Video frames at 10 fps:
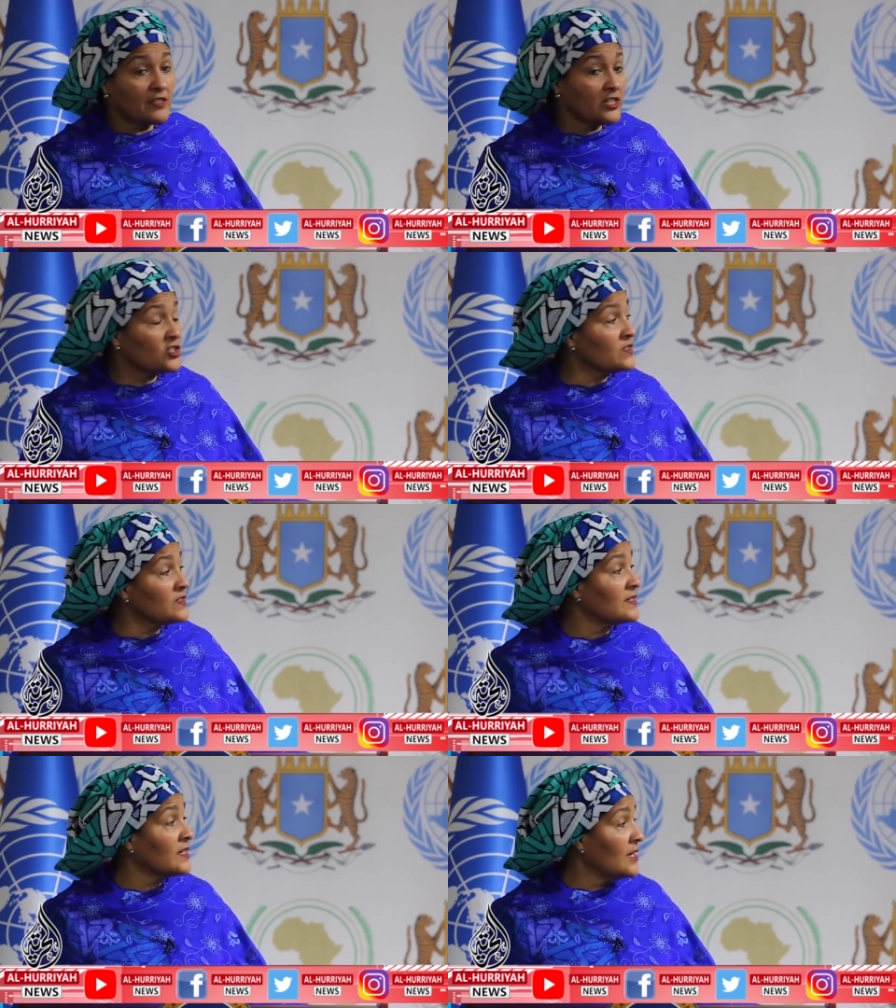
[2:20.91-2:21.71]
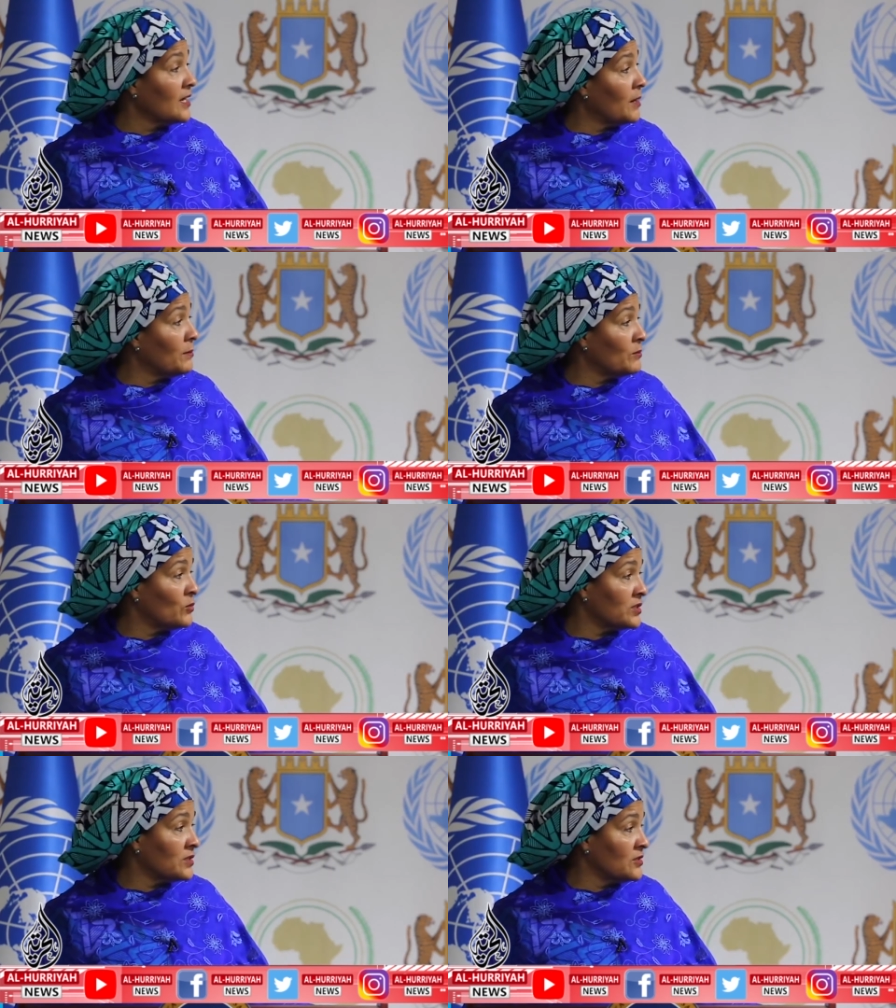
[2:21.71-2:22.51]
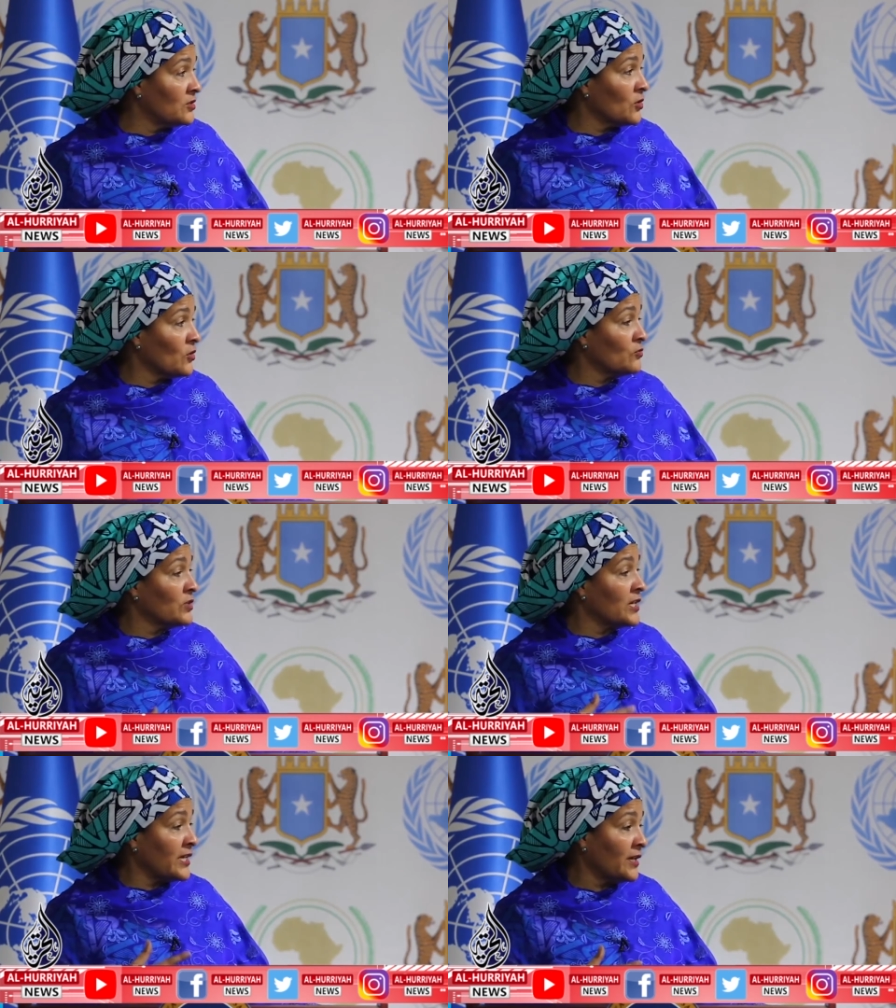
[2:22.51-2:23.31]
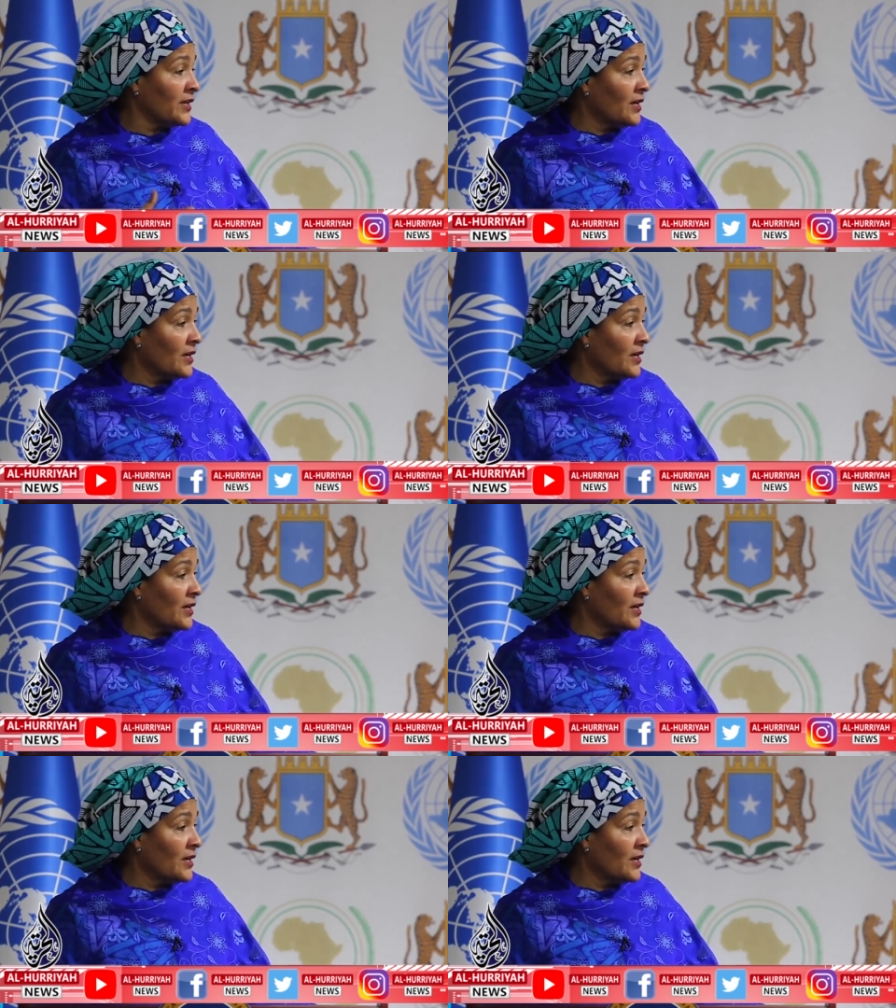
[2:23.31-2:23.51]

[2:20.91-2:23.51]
Nations would, really